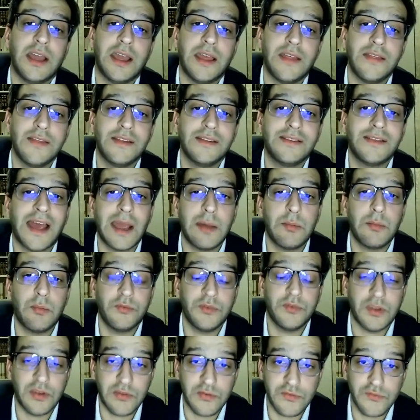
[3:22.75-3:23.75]
in the time
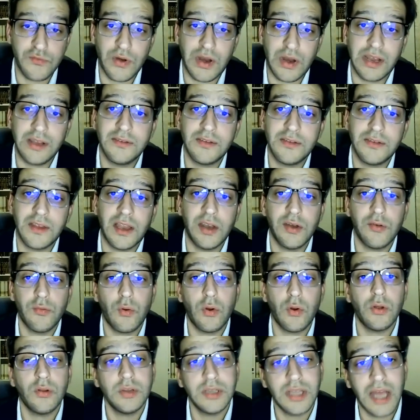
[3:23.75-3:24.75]
of distress and
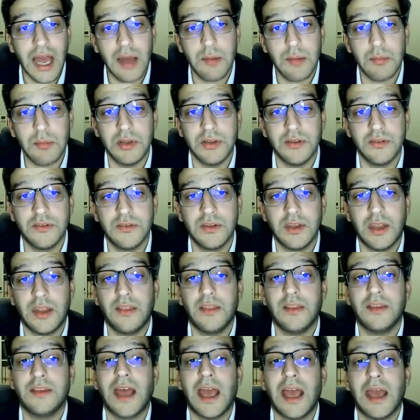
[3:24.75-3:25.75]
royal garments
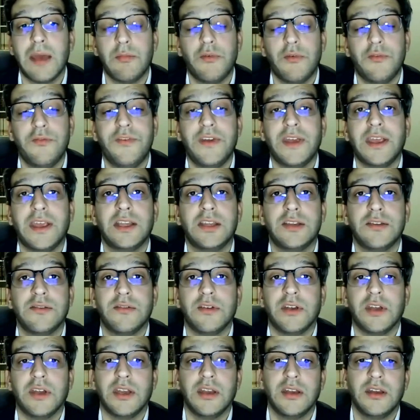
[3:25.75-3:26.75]
in the time of
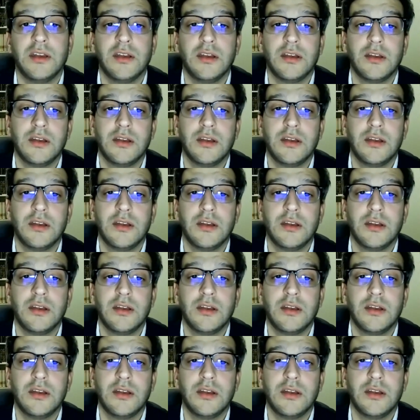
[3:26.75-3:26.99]
victory.